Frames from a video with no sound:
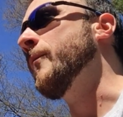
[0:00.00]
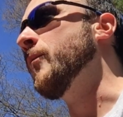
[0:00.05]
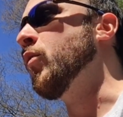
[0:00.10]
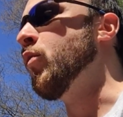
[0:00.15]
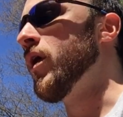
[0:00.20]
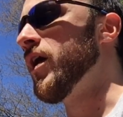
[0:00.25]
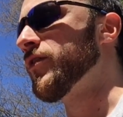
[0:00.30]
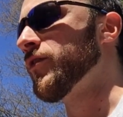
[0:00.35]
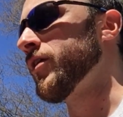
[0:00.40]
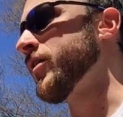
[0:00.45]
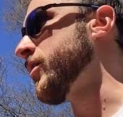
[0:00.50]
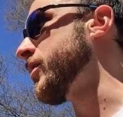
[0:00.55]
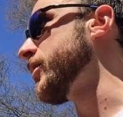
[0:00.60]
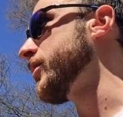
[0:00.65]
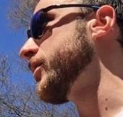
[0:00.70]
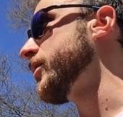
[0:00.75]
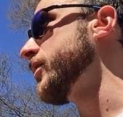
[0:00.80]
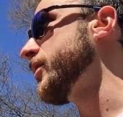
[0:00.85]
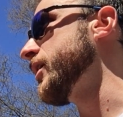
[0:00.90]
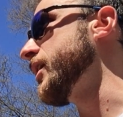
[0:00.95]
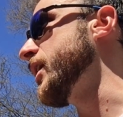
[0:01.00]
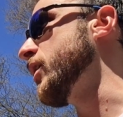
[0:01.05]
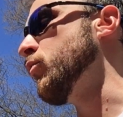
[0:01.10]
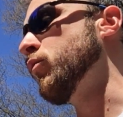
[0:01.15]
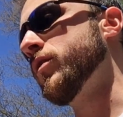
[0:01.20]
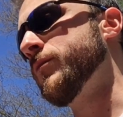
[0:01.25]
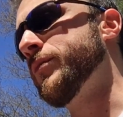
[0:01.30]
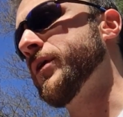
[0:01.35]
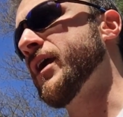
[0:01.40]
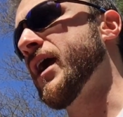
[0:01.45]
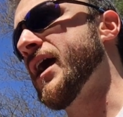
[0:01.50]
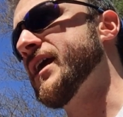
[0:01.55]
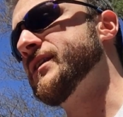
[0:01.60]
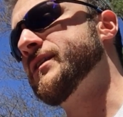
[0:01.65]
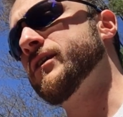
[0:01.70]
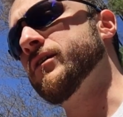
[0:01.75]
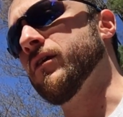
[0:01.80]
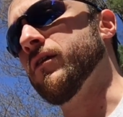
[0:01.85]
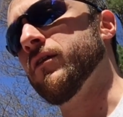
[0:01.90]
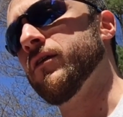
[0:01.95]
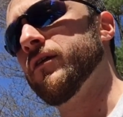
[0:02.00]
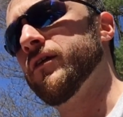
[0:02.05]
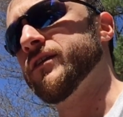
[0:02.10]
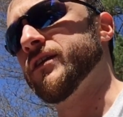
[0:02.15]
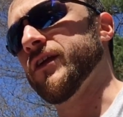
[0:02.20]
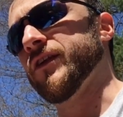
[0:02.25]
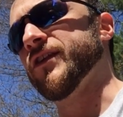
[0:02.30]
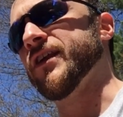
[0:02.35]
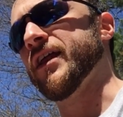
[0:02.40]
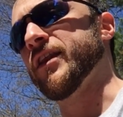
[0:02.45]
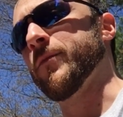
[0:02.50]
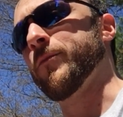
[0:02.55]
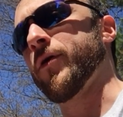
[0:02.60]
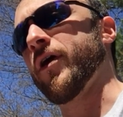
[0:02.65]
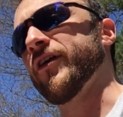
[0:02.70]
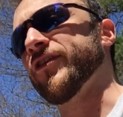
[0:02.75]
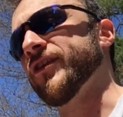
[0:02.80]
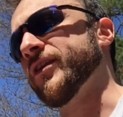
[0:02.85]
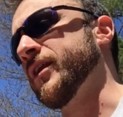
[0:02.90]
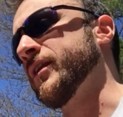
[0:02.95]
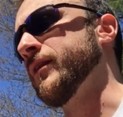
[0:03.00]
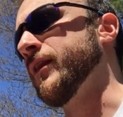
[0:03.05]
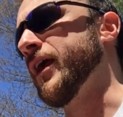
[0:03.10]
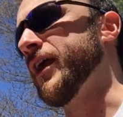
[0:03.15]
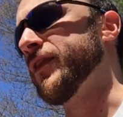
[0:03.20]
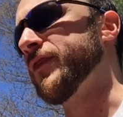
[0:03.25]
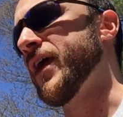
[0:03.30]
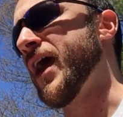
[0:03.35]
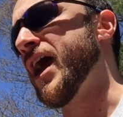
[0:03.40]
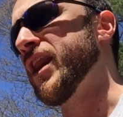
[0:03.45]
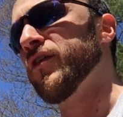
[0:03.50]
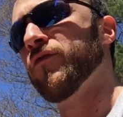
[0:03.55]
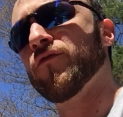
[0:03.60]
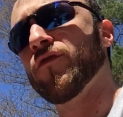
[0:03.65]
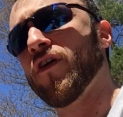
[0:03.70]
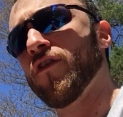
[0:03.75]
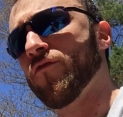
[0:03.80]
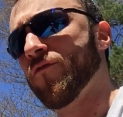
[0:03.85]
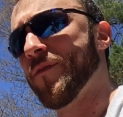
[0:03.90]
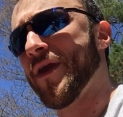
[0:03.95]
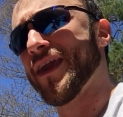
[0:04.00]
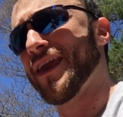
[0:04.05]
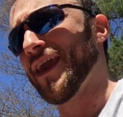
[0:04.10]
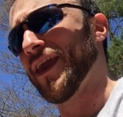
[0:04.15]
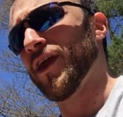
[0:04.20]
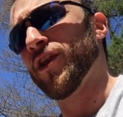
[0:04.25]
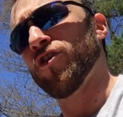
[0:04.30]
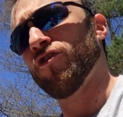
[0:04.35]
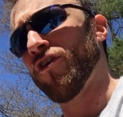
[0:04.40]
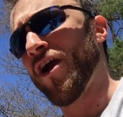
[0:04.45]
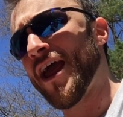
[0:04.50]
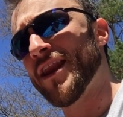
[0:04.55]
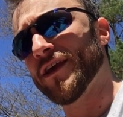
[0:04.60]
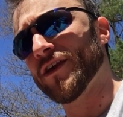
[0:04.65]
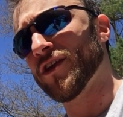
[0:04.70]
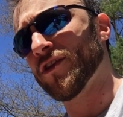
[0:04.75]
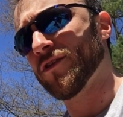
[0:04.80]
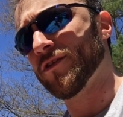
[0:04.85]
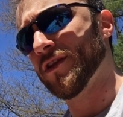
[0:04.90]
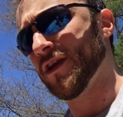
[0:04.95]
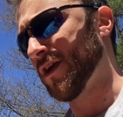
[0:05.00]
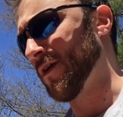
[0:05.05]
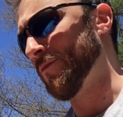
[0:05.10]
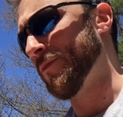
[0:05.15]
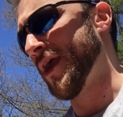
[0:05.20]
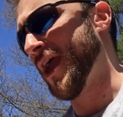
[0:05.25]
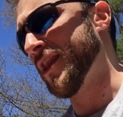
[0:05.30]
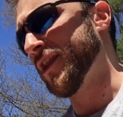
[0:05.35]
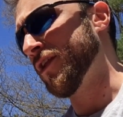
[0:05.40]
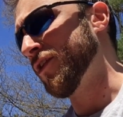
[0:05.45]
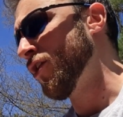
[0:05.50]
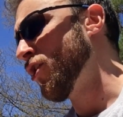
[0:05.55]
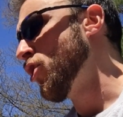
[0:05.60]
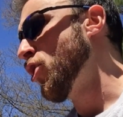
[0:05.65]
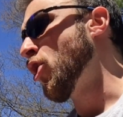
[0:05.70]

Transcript: whether it would be ideal to set a precedent like that of making an erratic to companion,